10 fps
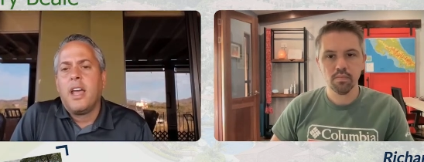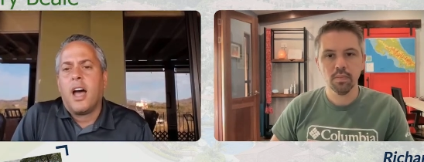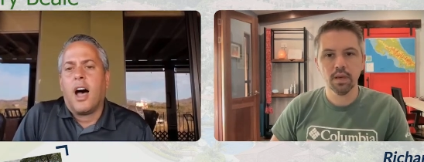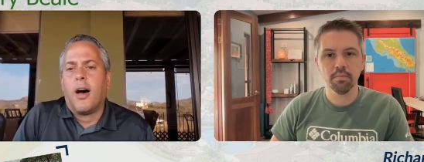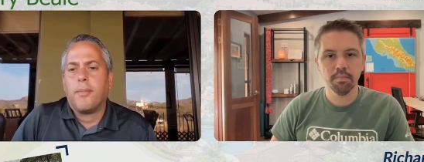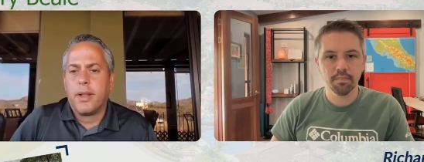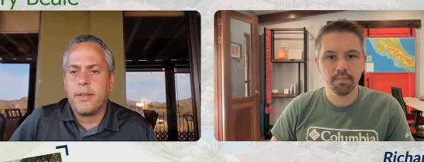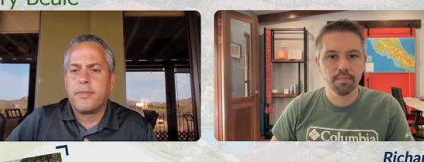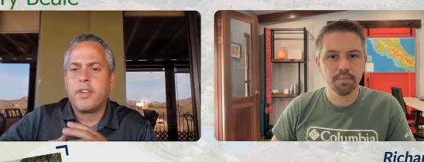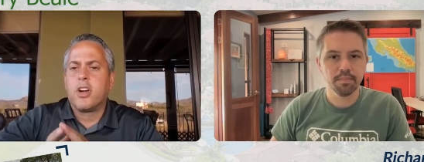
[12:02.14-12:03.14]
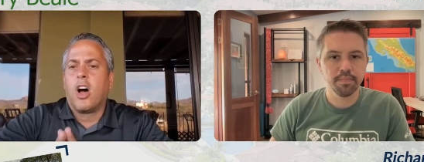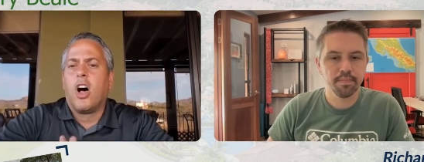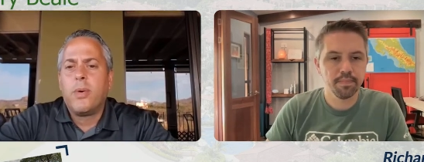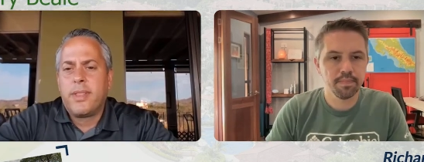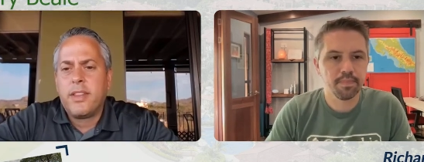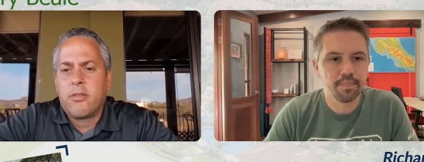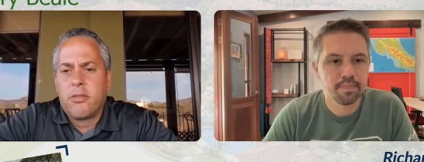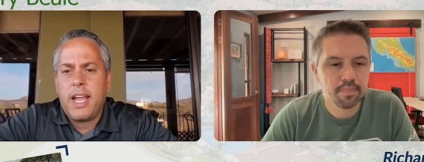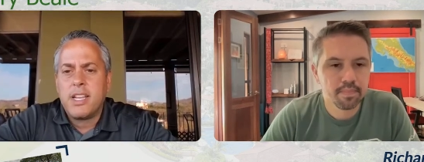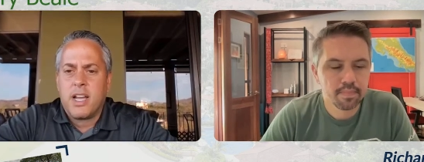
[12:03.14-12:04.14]
Speaker 1: Um, yep. But they're all within the
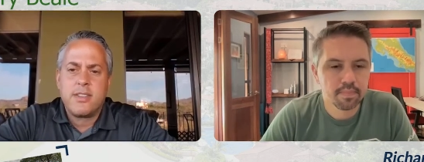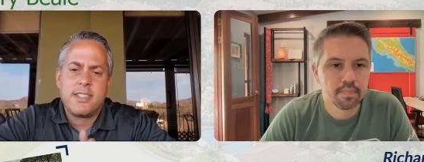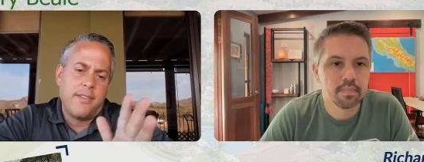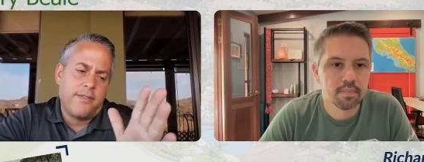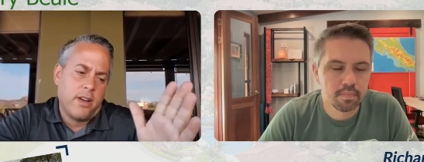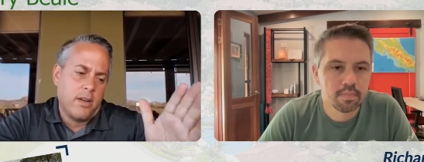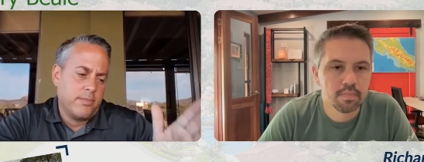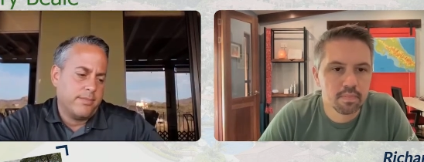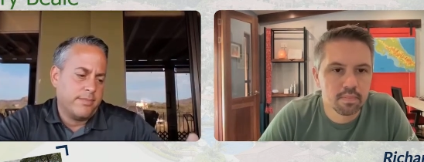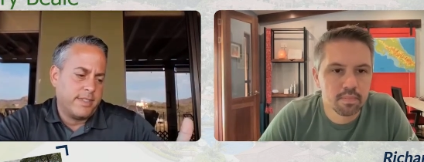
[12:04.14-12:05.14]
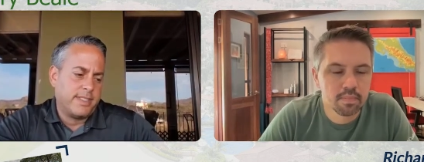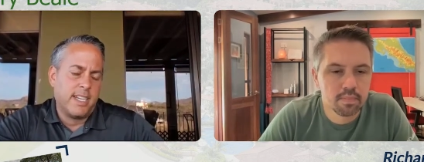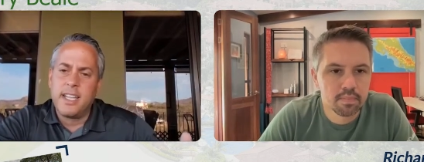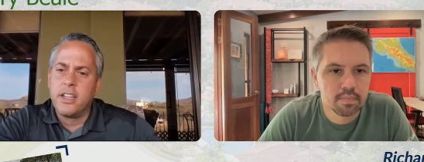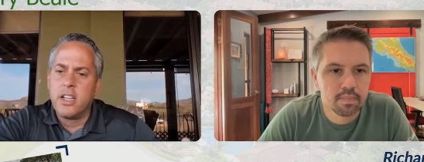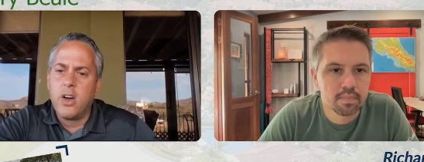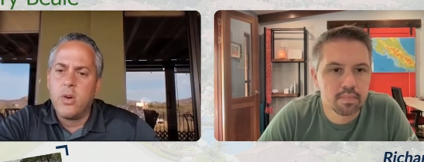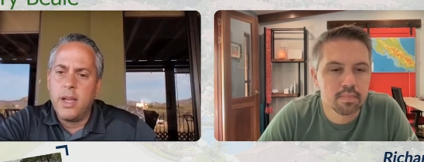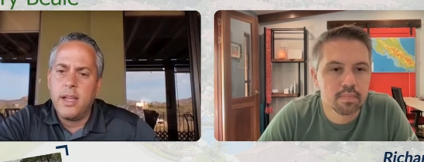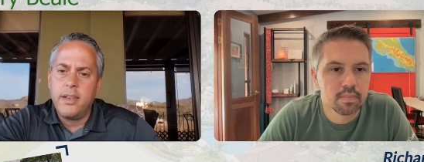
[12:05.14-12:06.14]
range, I would say, from six on the
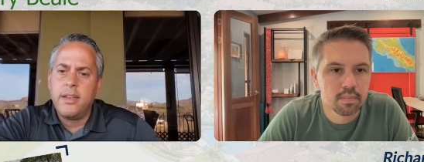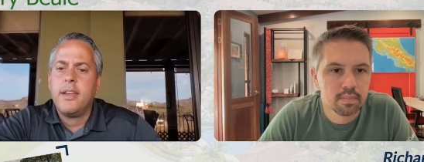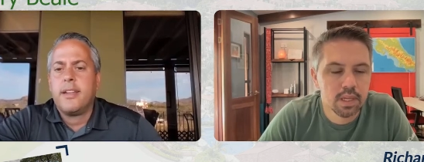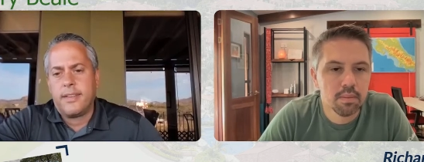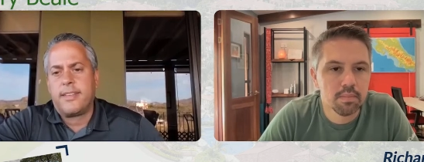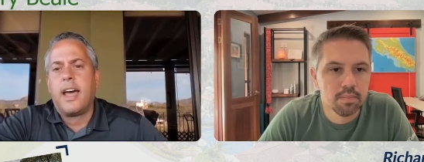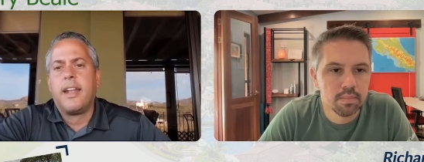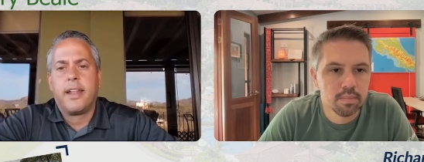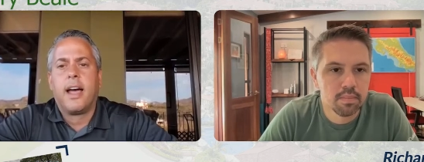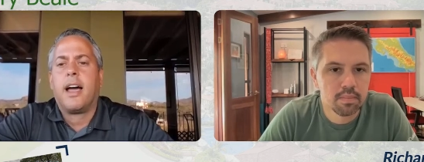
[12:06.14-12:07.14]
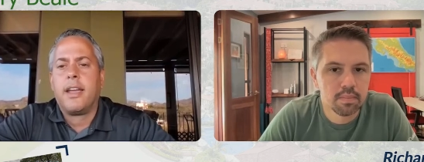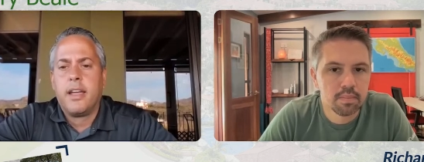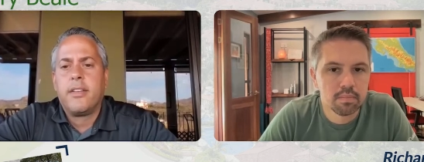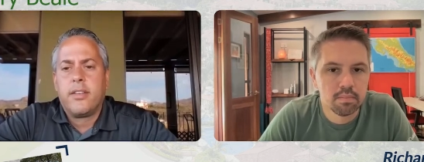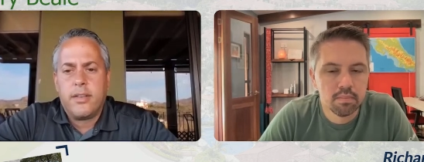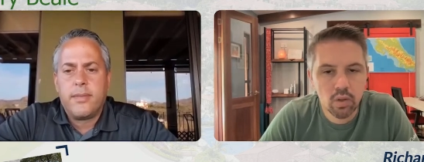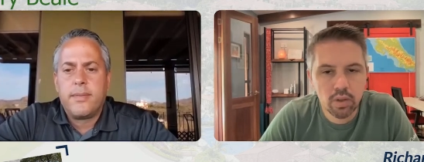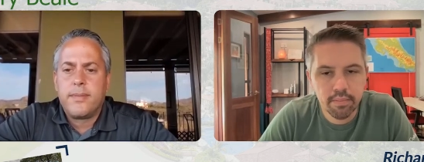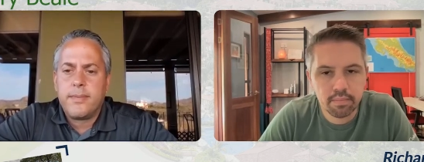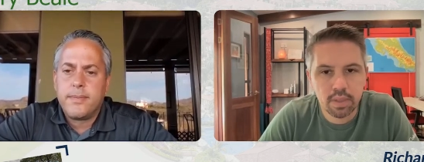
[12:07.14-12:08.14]
low end yep. to 10 on the high end.
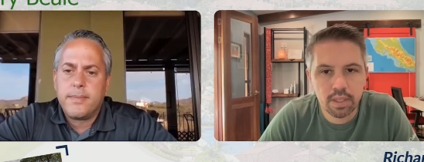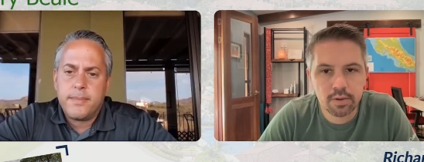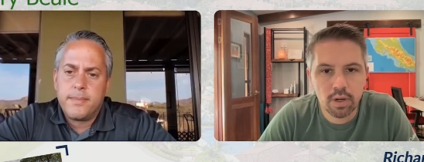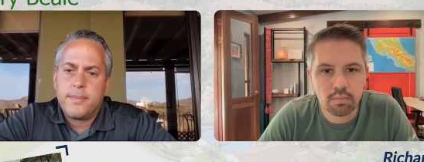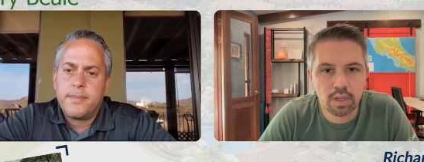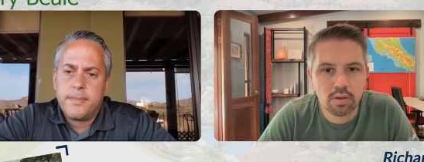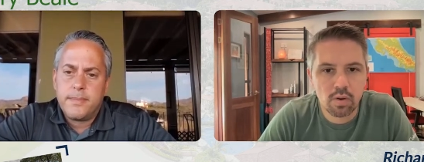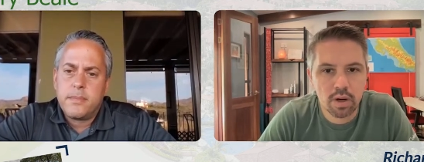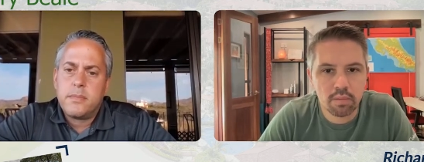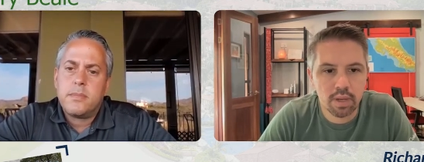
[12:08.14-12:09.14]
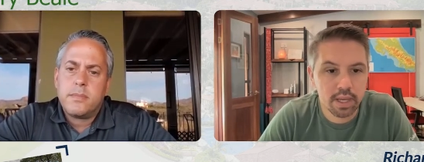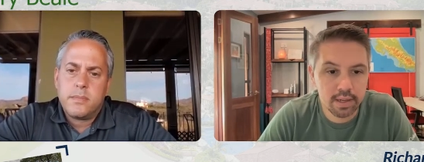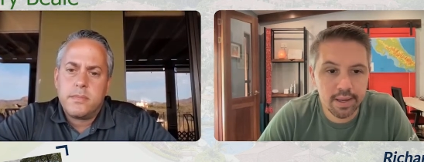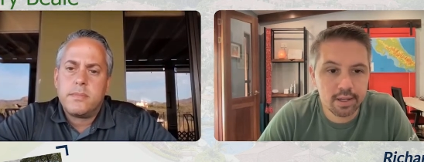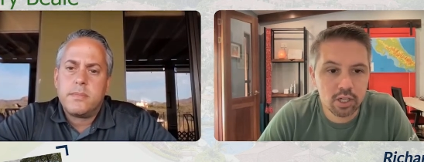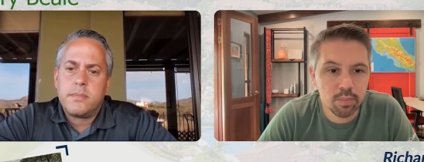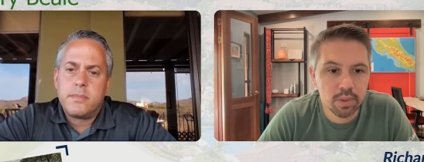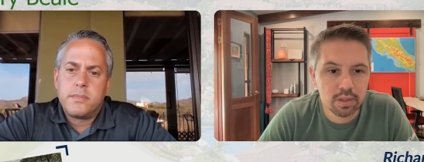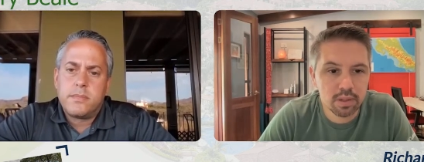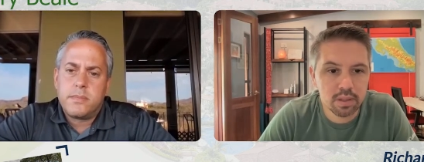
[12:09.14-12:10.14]
Okay,
Speaker 2: that's great. That's great. Again, yeah,
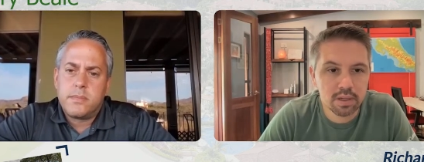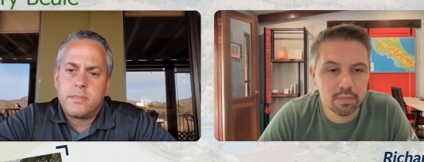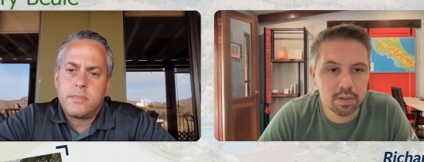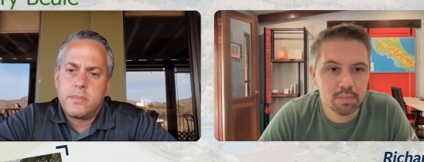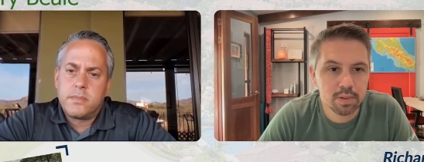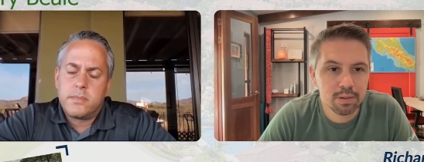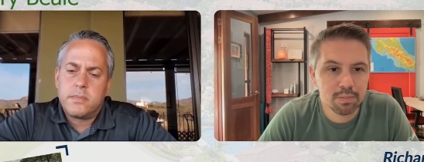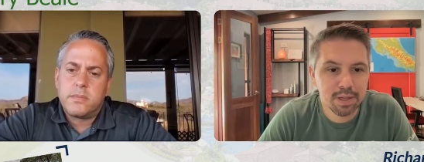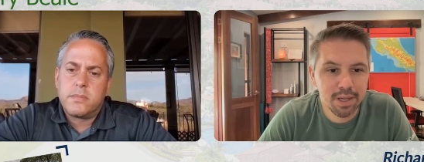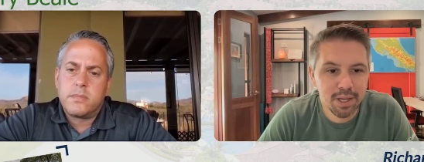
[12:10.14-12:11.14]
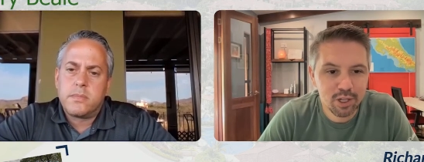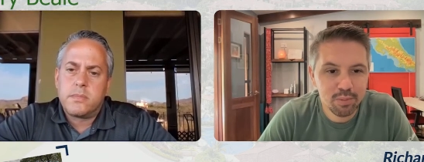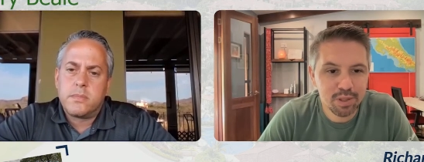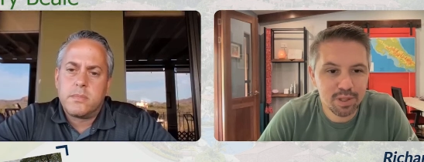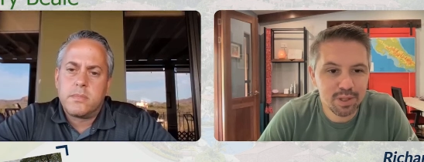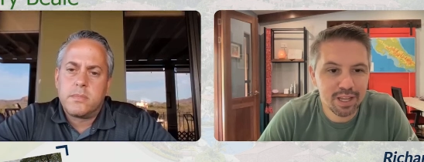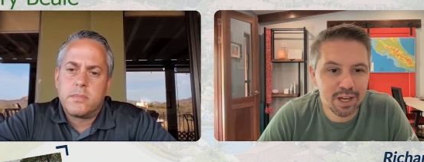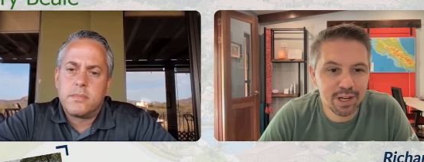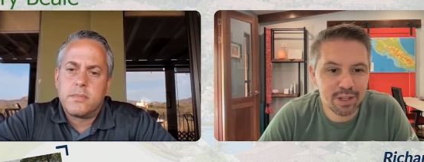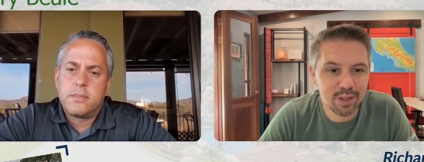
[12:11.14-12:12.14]
cheaper than uh, the. Cheaper than
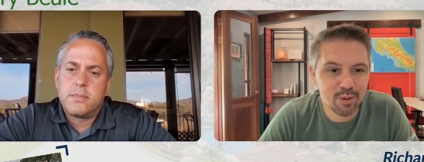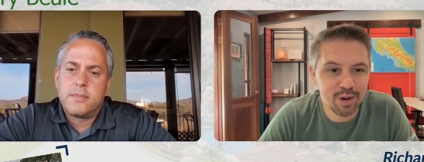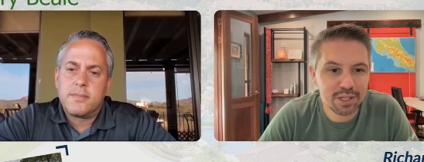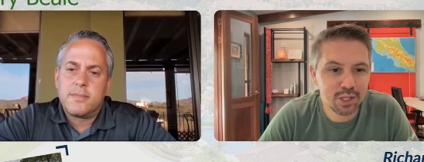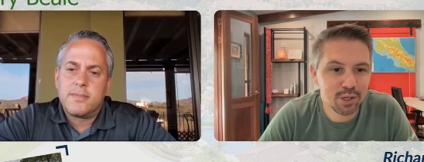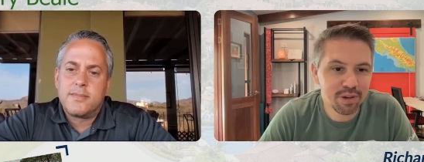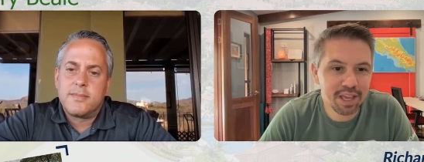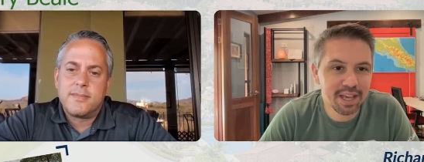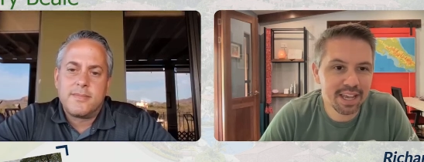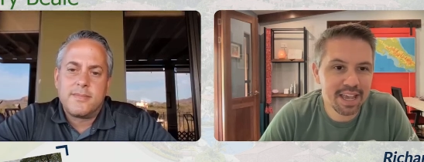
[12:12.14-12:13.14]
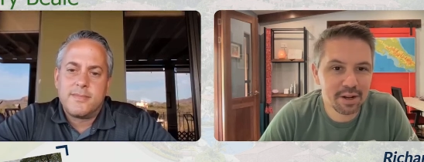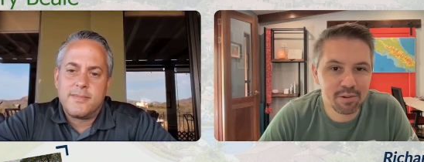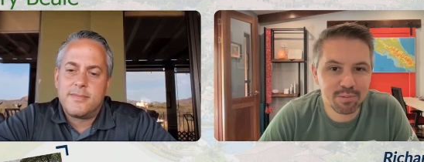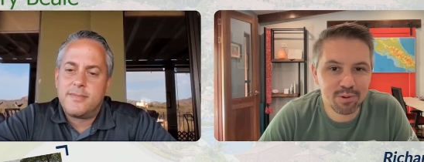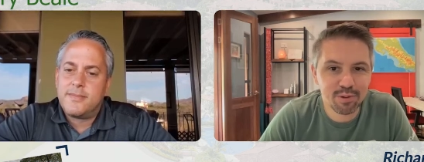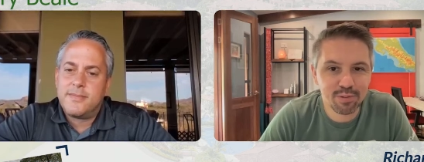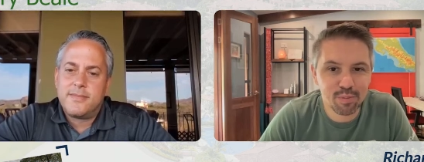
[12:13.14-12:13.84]
the uh, the US, the UK, and Canada, I'm sure, for a